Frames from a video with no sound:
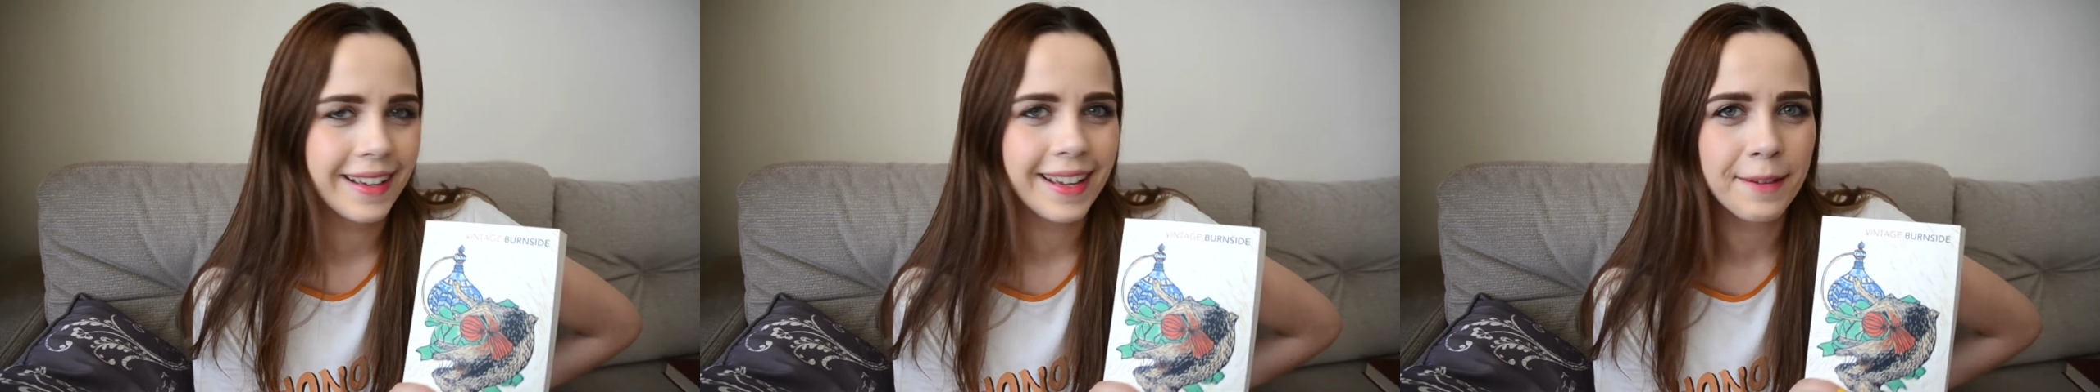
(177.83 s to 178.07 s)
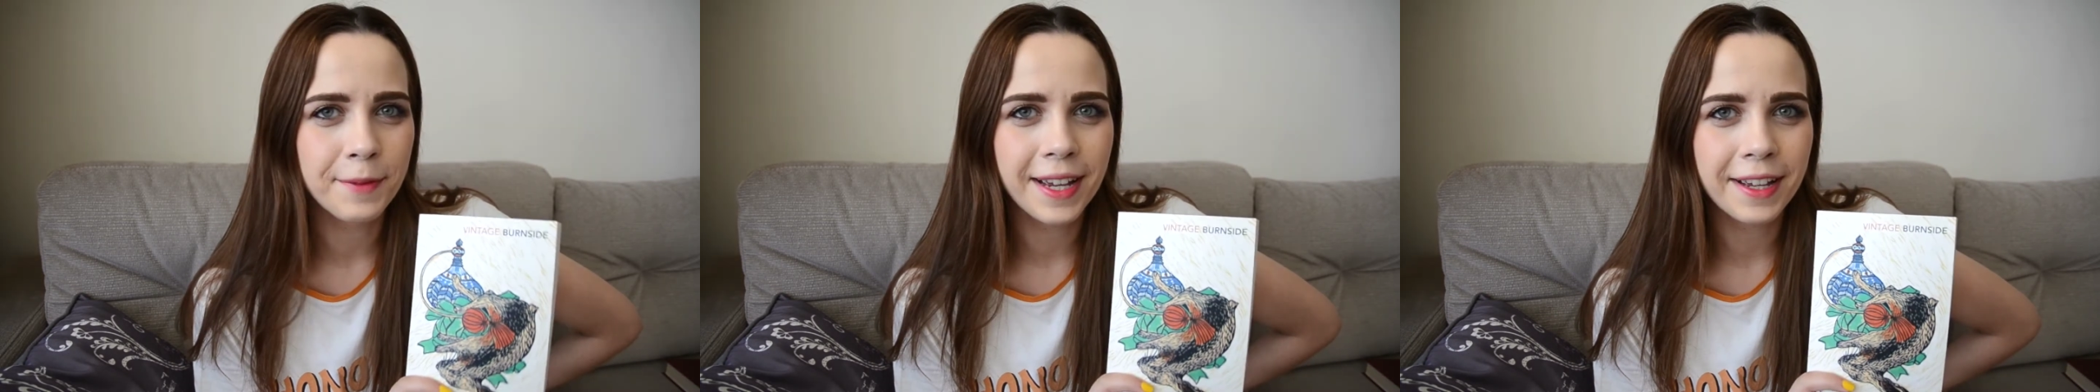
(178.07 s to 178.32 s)

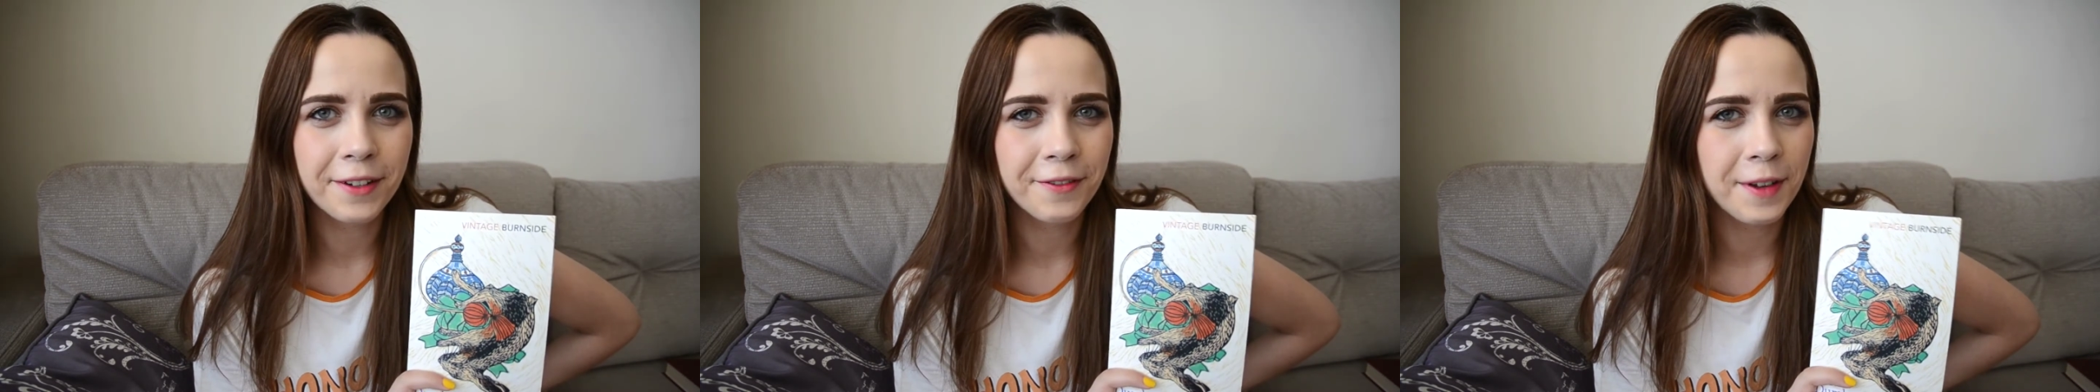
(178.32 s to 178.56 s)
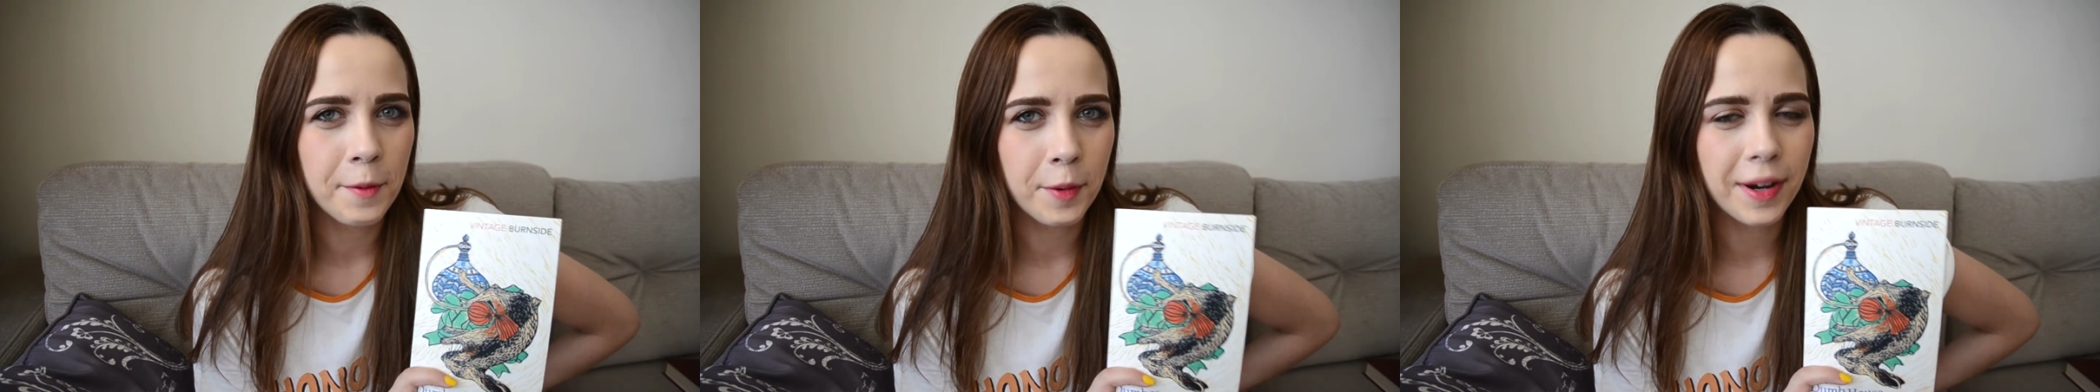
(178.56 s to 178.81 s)
I'm kind of
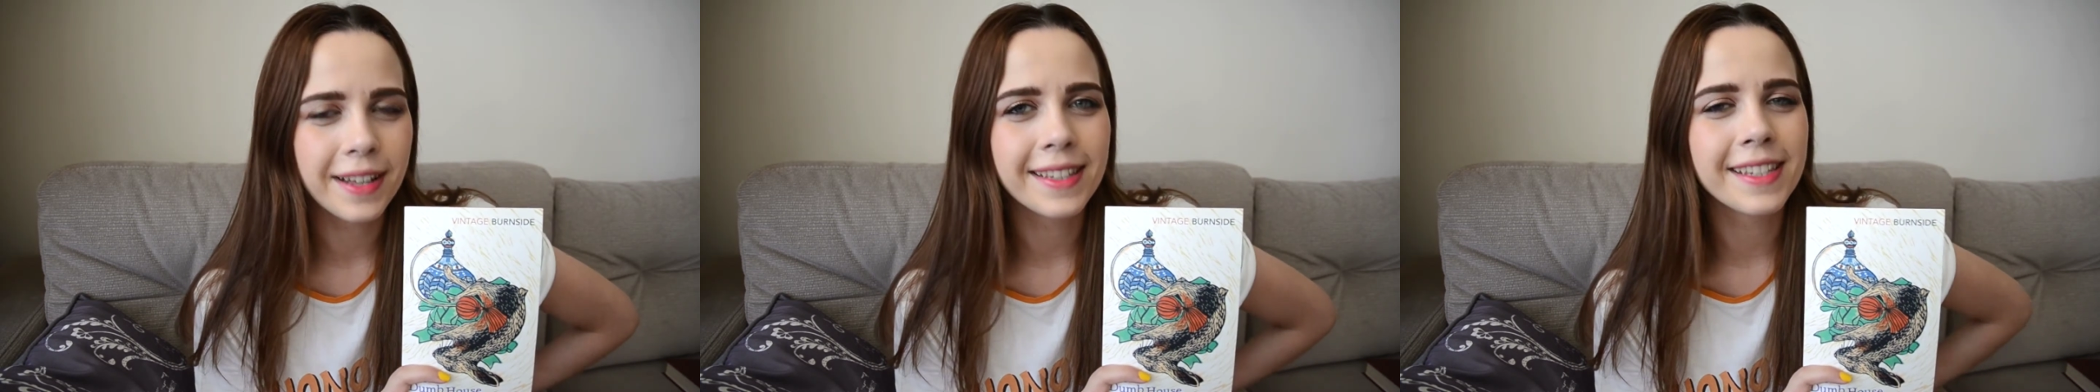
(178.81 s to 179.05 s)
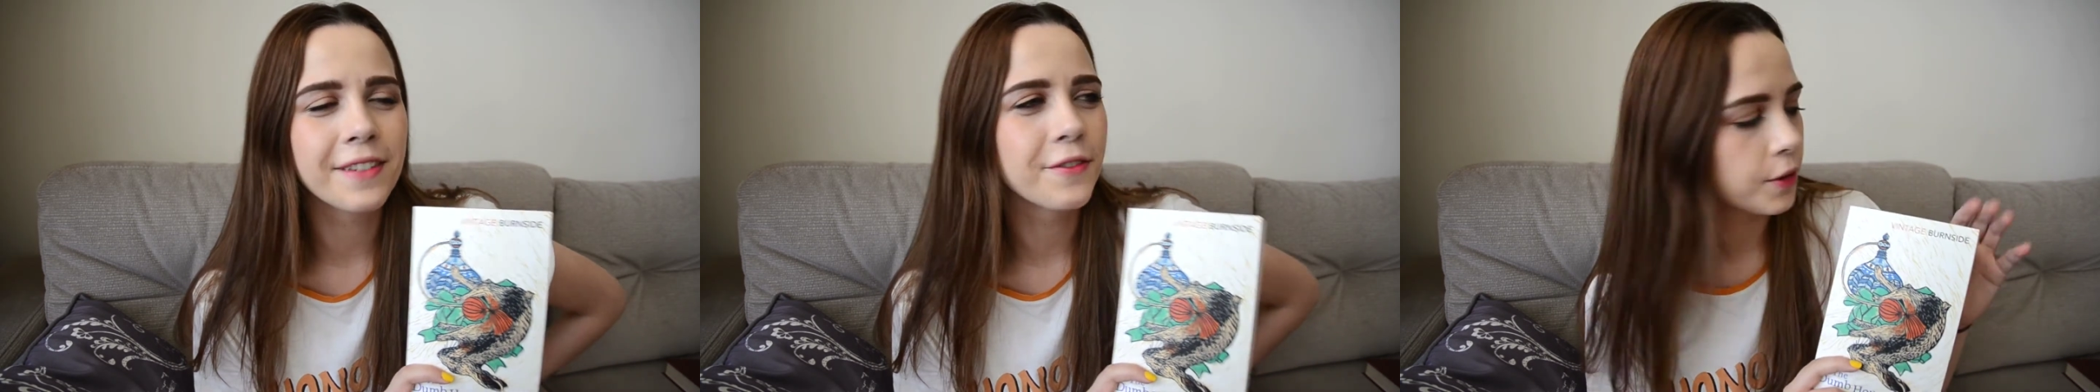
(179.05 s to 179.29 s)

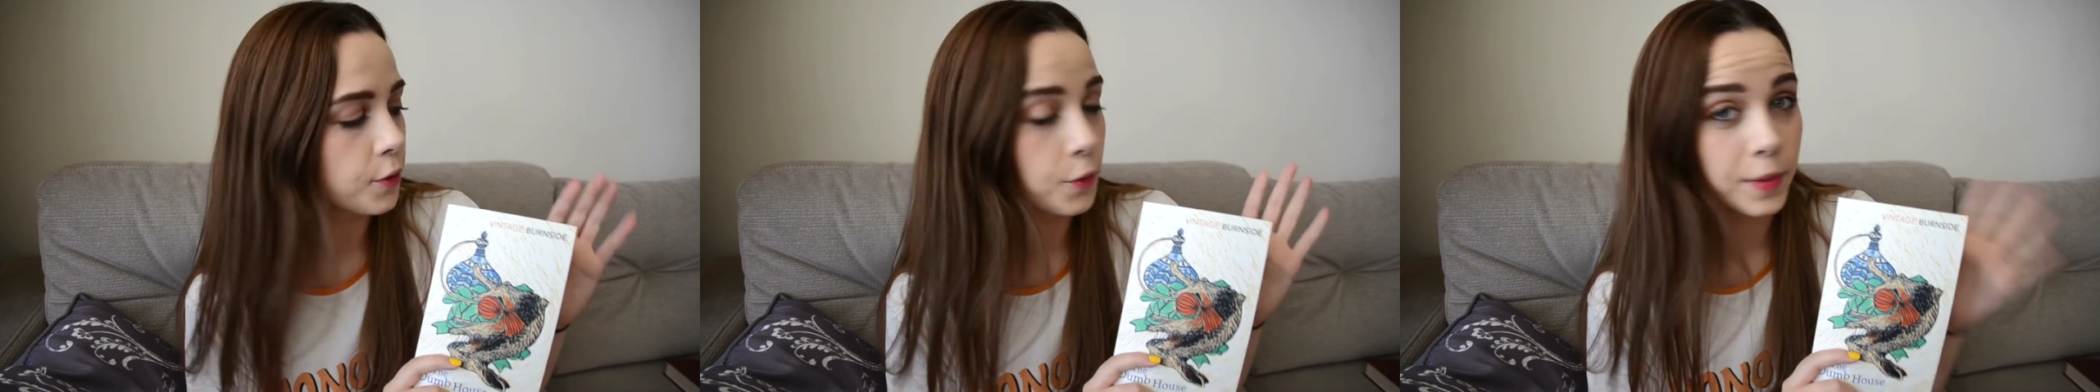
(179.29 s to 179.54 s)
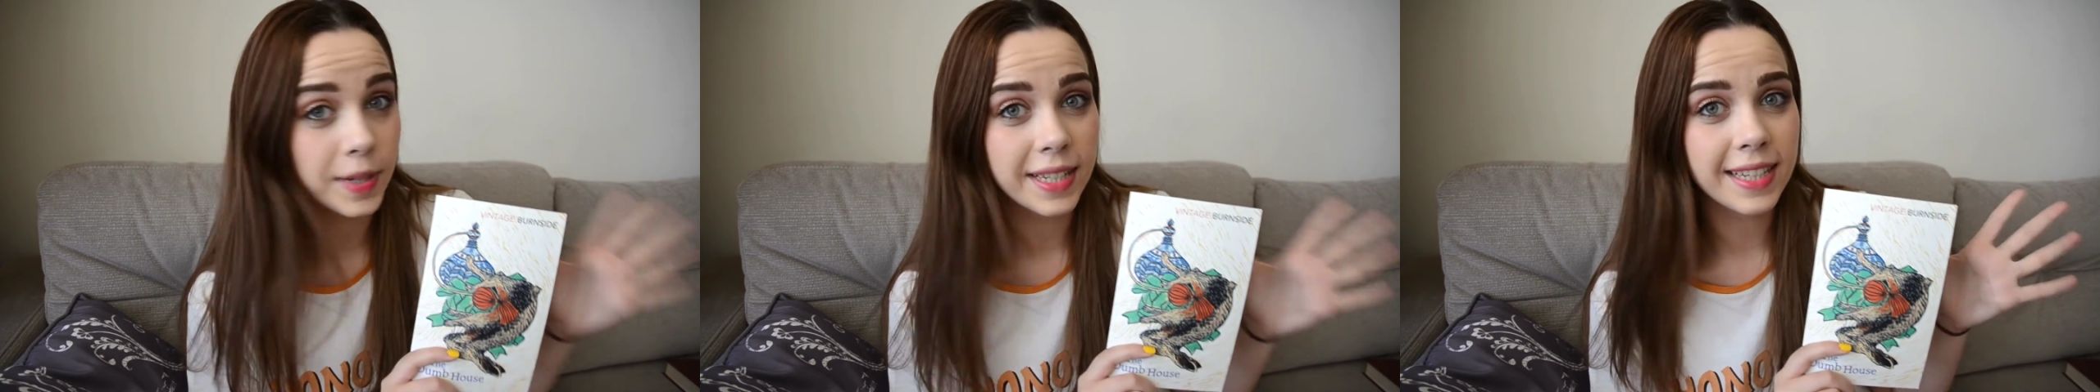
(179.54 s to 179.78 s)
apprehensive to
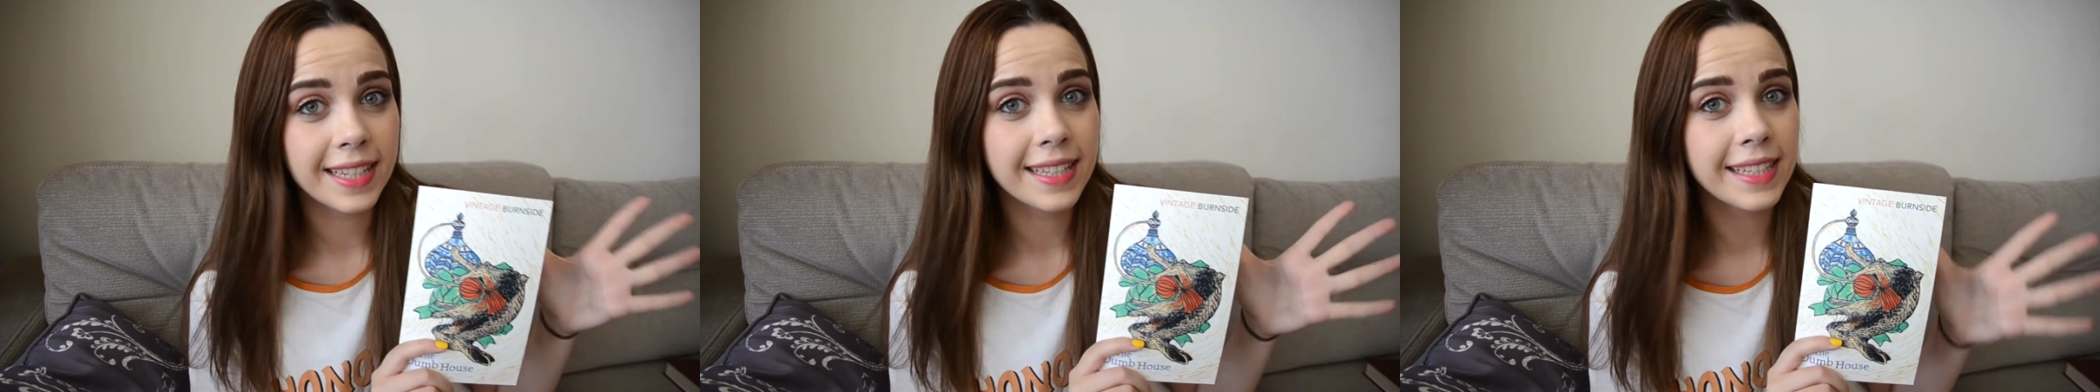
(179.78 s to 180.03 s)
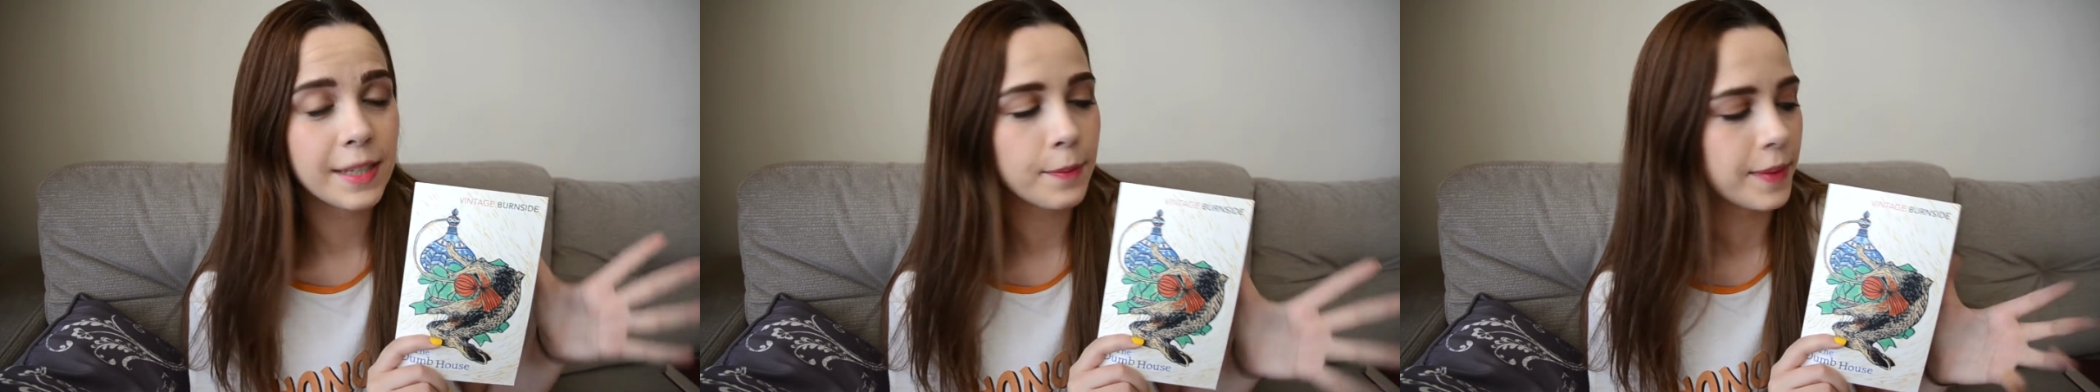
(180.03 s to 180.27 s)
read
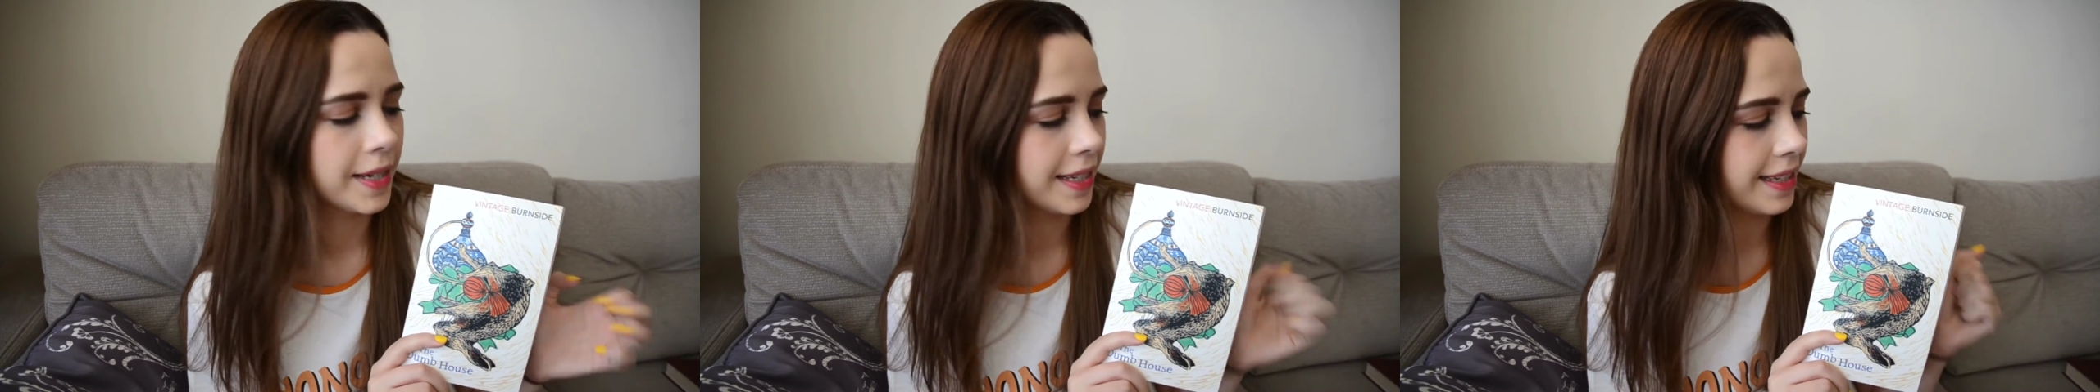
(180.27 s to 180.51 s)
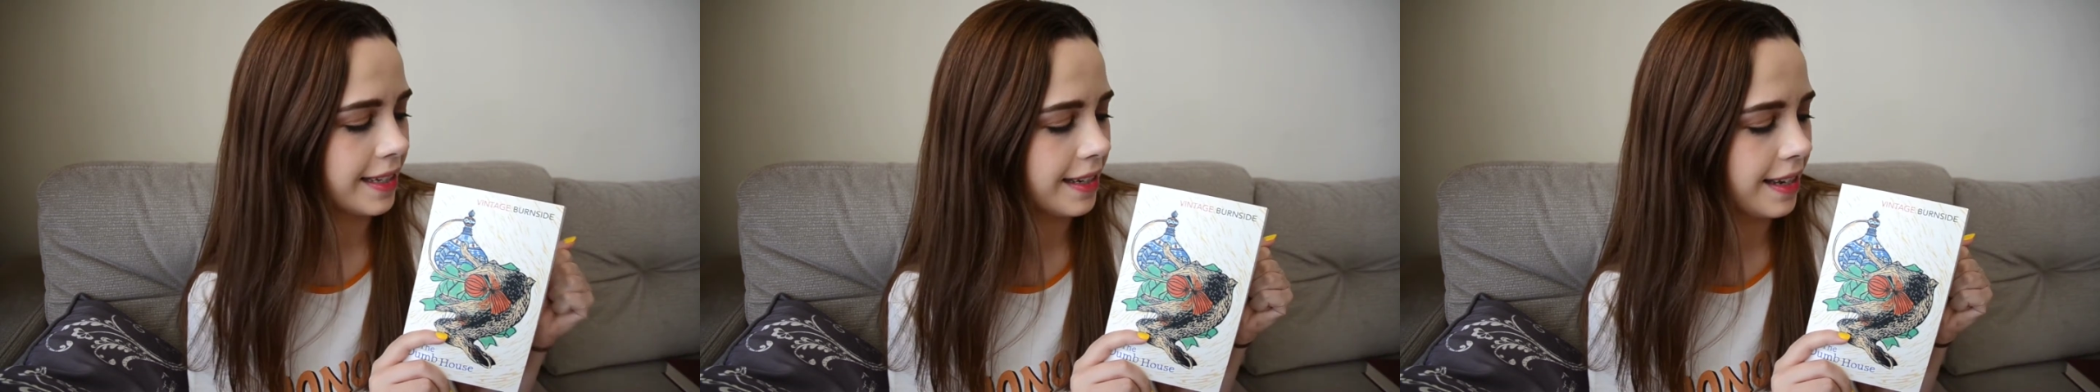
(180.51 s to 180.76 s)
this, but